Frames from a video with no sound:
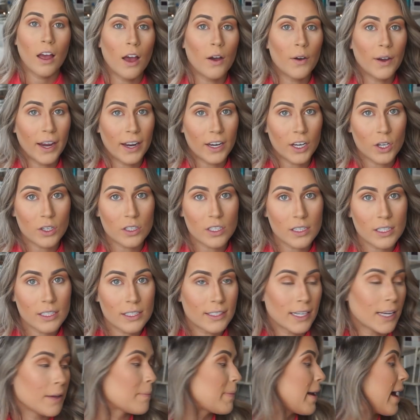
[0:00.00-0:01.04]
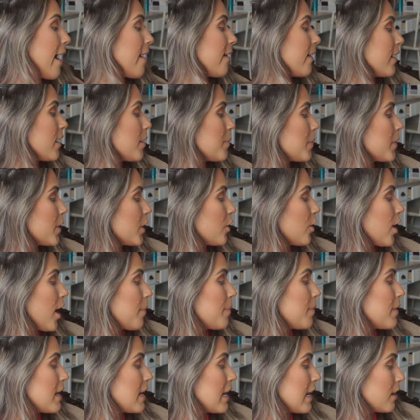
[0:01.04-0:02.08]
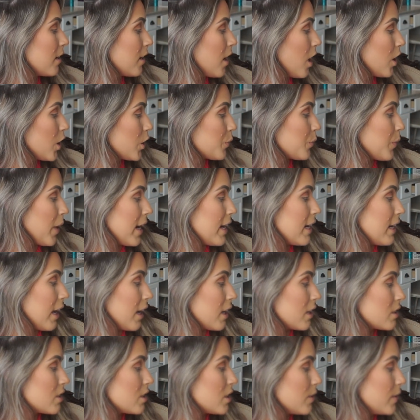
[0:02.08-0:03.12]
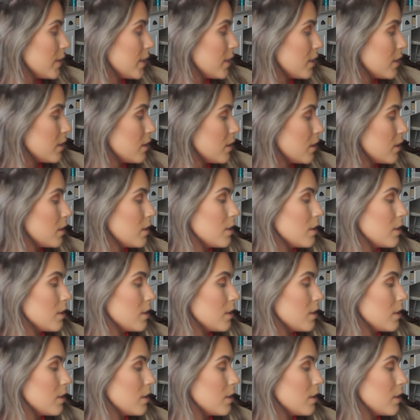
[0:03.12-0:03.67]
Okay, and using the same palette, I'm gonna grab the color right next to it.